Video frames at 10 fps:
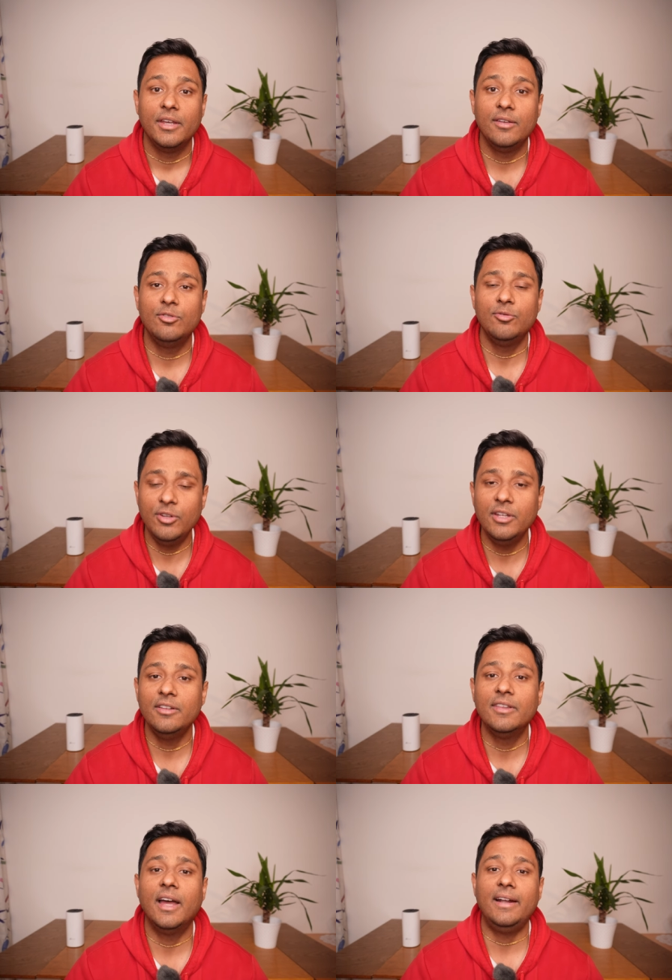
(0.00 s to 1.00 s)
if you
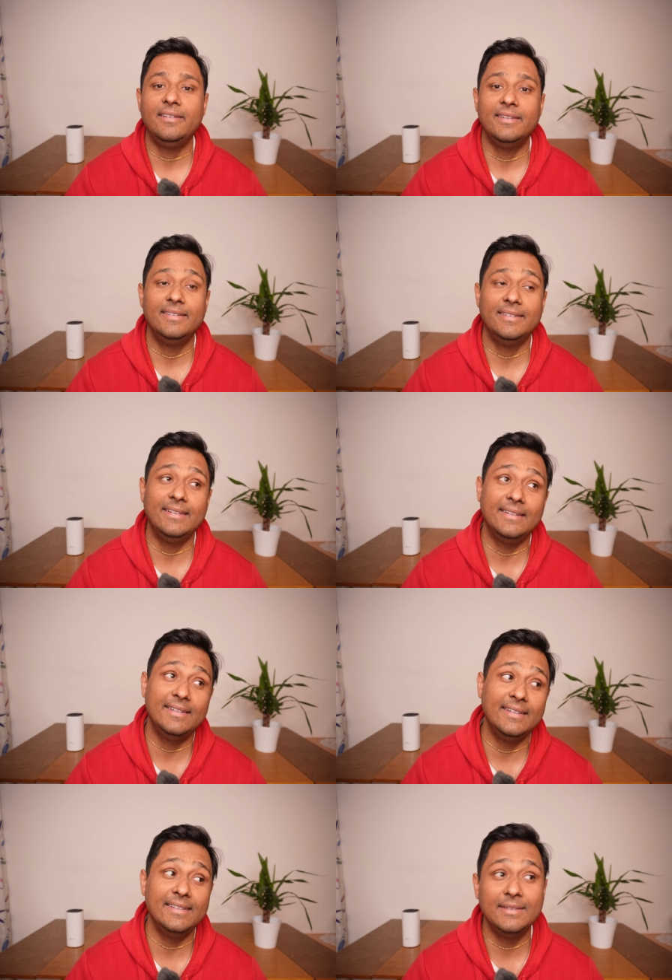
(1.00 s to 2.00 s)
feel that
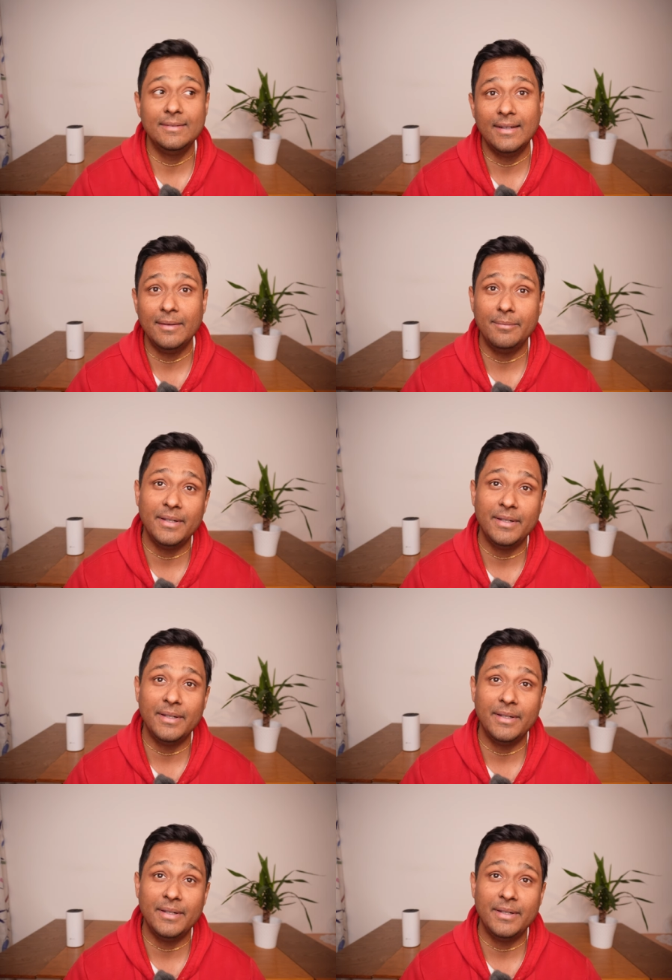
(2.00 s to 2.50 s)
you have